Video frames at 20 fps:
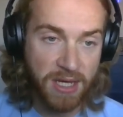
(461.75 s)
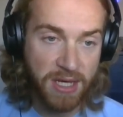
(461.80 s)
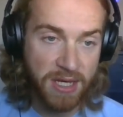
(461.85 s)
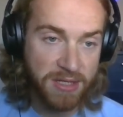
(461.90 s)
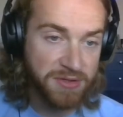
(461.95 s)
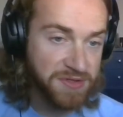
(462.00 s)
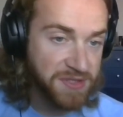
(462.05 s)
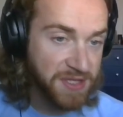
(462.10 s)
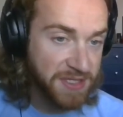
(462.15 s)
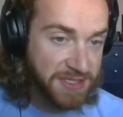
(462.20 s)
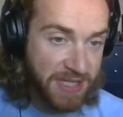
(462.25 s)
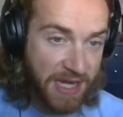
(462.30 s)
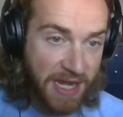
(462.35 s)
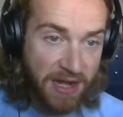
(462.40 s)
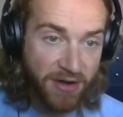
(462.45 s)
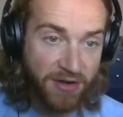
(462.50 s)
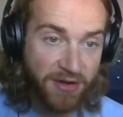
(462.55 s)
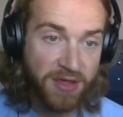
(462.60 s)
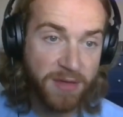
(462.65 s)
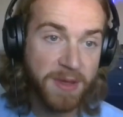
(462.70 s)
Utah State, I
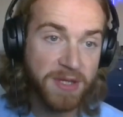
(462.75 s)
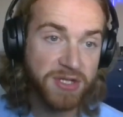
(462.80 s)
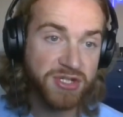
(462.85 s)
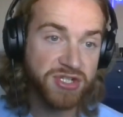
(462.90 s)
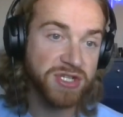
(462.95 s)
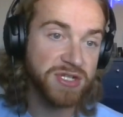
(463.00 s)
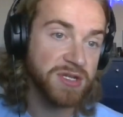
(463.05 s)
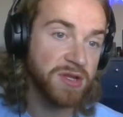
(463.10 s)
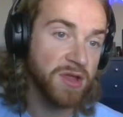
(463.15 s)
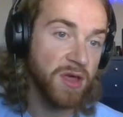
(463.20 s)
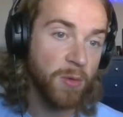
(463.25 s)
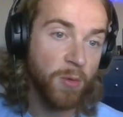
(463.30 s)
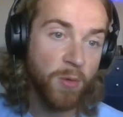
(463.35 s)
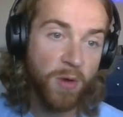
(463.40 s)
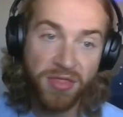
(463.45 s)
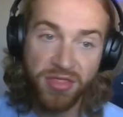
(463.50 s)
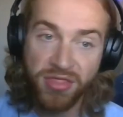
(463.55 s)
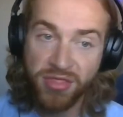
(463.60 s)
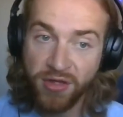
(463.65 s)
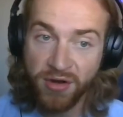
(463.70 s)
already mentioned,
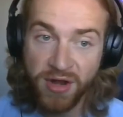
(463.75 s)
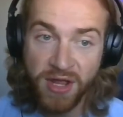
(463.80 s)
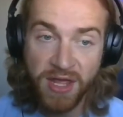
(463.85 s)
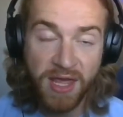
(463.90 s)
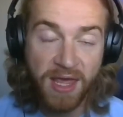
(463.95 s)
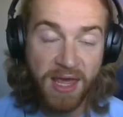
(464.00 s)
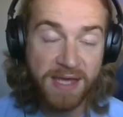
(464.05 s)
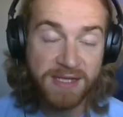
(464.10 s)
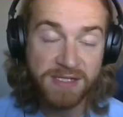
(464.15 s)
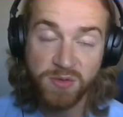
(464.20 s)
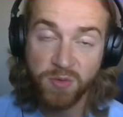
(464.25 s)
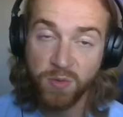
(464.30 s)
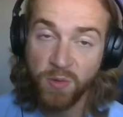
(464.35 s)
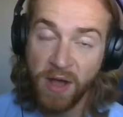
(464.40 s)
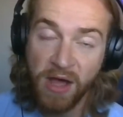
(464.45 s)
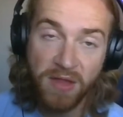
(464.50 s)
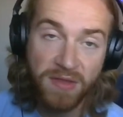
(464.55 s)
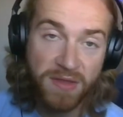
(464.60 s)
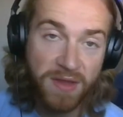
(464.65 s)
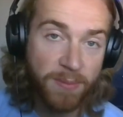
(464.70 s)
1:30 as
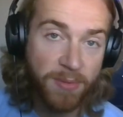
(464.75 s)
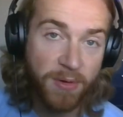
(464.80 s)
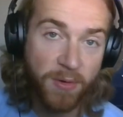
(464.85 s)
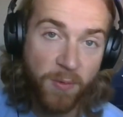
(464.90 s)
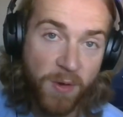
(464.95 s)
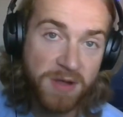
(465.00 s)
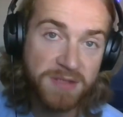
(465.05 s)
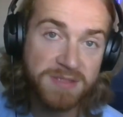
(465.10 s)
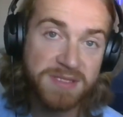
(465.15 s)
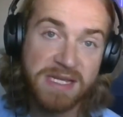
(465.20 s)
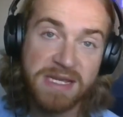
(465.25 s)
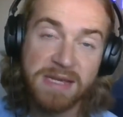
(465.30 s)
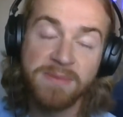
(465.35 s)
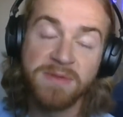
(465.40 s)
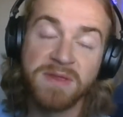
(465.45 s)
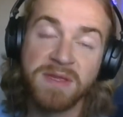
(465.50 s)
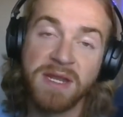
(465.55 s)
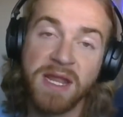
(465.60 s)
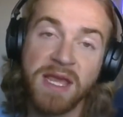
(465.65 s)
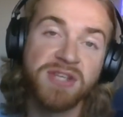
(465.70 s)
well. Number 1 team
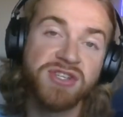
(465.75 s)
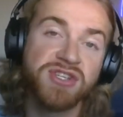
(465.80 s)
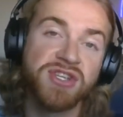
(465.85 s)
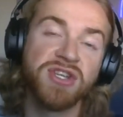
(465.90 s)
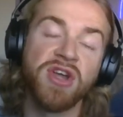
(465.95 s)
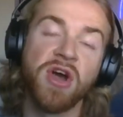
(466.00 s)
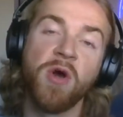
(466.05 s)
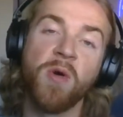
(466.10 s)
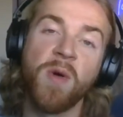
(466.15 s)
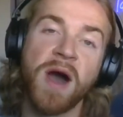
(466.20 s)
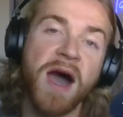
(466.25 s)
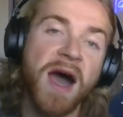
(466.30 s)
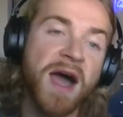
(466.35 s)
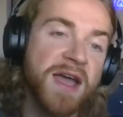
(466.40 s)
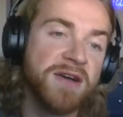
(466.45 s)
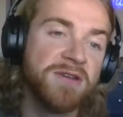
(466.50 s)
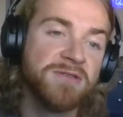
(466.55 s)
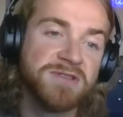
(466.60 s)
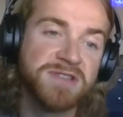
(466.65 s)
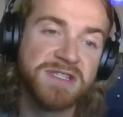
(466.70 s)
in the nation,
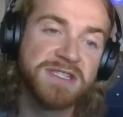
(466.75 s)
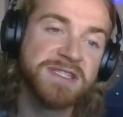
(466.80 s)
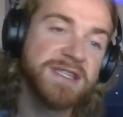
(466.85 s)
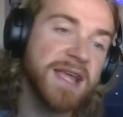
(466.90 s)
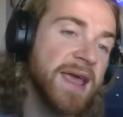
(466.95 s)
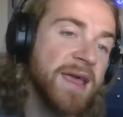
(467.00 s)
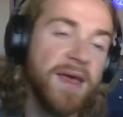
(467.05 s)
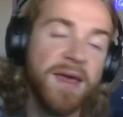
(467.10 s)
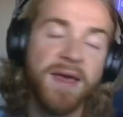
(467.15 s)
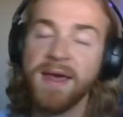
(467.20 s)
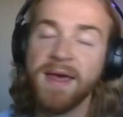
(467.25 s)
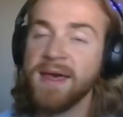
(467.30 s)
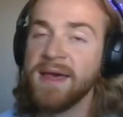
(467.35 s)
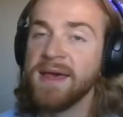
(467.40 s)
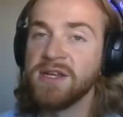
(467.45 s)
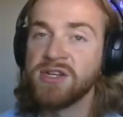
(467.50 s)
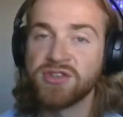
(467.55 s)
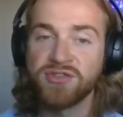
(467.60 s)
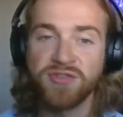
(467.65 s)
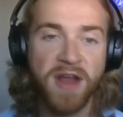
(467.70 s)
Ohio State,
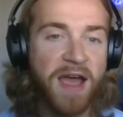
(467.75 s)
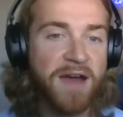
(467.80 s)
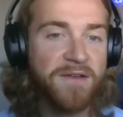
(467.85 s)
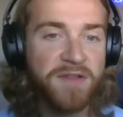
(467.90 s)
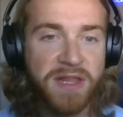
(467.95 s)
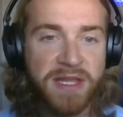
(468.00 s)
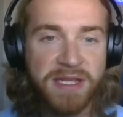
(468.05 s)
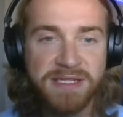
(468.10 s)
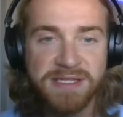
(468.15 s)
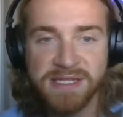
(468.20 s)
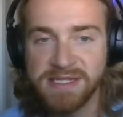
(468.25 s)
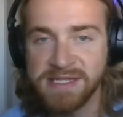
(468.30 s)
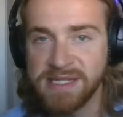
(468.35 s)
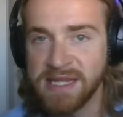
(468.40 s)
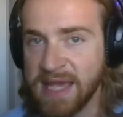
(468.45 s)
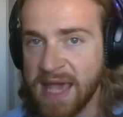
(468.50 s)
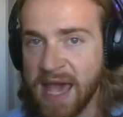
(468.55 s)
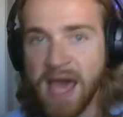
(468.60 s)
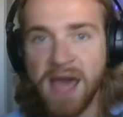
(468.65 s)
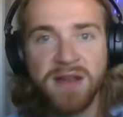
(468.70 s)
traveling to
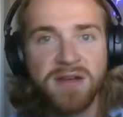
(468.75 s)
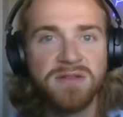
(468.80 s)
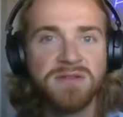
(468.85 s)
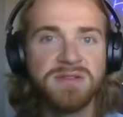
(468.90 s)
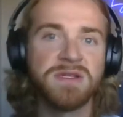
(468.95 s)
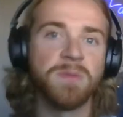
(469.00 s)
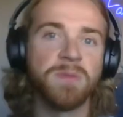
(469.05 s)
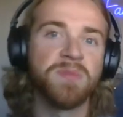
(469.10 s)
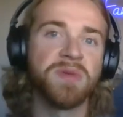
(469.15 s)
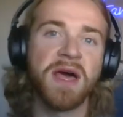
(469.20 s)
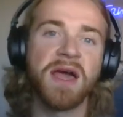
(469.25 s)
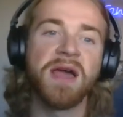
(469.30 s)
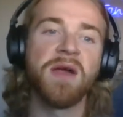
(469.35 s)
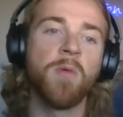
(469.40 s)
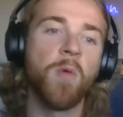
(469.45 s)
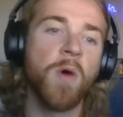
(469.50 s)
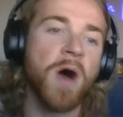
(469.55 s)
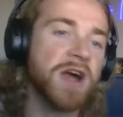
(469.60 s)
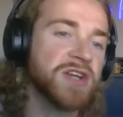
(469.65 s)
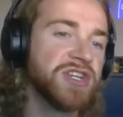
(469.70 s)
Seattle to play
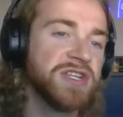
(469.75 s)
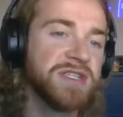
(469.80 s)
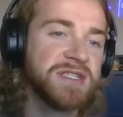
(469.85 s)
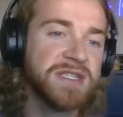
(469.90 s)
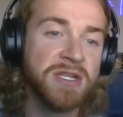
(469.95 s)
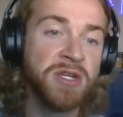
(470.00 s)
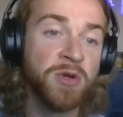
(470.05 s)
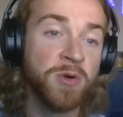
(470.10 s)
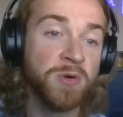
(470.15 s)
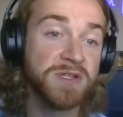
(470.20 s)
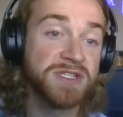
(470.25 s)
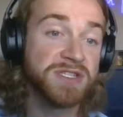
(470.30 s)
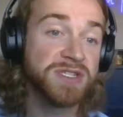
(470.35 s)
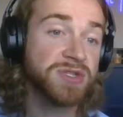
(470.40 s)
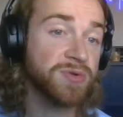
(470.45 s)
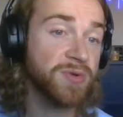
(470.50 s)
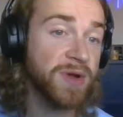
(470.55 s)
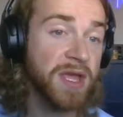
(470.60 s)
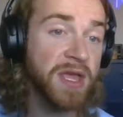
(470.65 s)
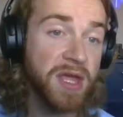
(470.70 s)
Washington, who is
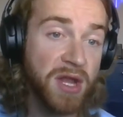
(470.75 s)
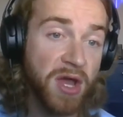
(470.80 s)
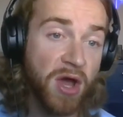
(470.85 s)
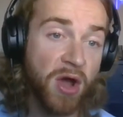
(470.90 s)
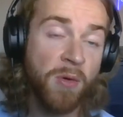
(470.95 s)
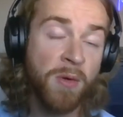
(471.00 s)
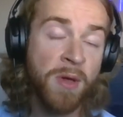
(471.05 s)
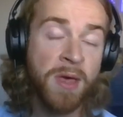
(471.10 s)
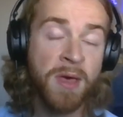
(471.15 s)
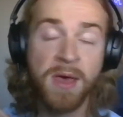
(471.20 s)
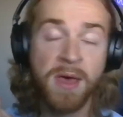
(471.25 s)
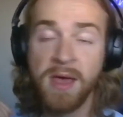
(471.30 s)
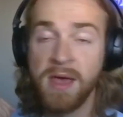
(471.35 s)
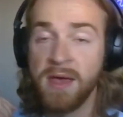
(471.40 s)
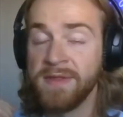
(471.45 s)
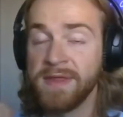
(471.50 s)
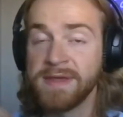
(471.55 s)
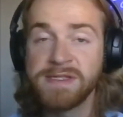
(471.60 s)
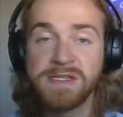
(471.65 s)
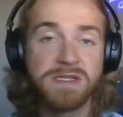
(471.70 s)
3-0.
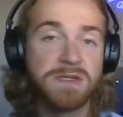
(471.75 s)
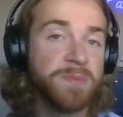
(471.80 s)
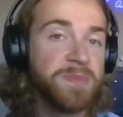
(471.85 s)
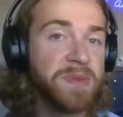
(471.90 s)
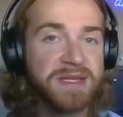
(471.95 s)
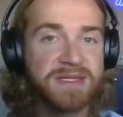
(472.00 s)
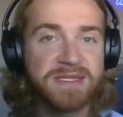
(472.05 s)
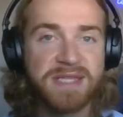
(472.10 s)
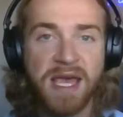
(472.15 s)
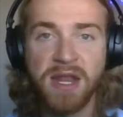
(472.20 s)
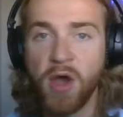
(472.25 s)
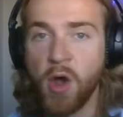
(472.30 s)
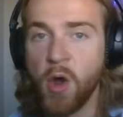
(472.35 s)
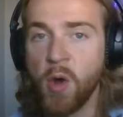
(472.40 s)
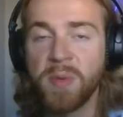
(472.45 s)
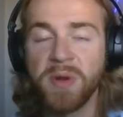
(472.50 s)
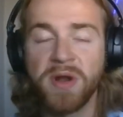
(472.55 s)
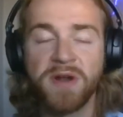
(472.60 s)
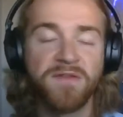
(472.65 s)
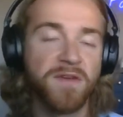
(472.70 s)
This is the Big Ten
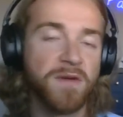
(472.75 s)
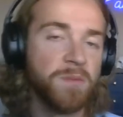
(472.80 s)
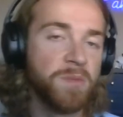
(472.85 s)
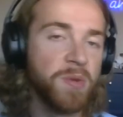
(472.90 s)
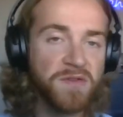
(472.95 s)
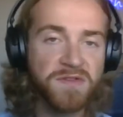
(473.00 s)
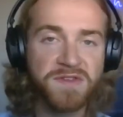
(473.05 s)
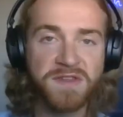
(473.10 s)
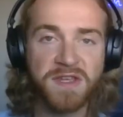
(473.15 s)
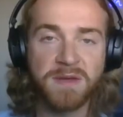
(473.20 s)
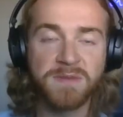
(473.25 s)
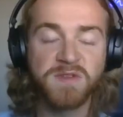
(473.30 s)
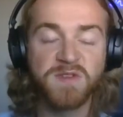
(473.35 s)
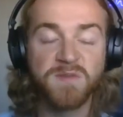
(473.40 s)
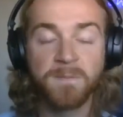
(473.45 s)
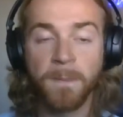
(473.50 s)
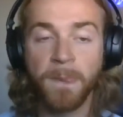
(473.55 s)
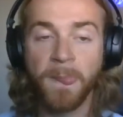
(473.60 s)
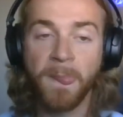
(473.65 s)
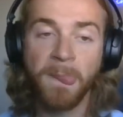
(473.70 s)
opener for both
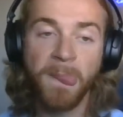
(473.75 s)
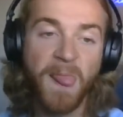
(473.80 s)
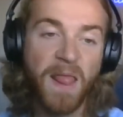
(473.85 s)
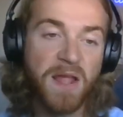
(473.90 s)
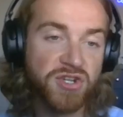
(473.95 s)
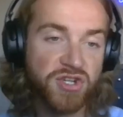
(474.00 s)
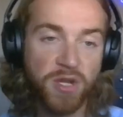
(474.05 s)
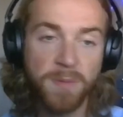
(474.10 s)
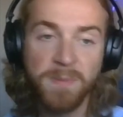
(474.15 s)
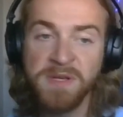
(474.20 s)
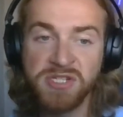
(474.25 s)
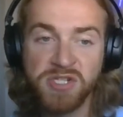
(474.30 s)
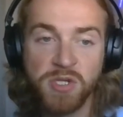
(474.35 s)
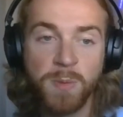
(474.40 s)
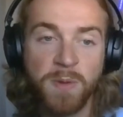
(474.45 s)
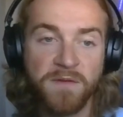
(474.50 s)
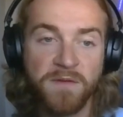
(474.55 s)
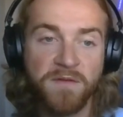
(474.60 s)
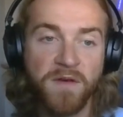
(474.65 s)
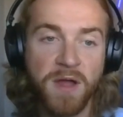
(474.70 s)
teams. Should be
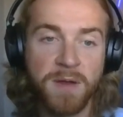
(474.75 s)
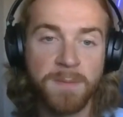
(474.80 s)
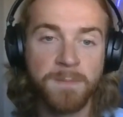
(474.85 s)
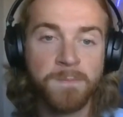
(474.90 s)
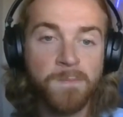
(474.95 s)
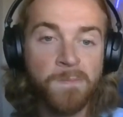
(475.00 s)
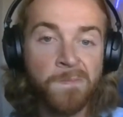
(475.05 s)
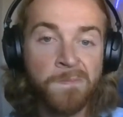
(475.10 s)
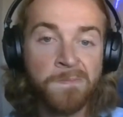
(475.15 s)
super fun.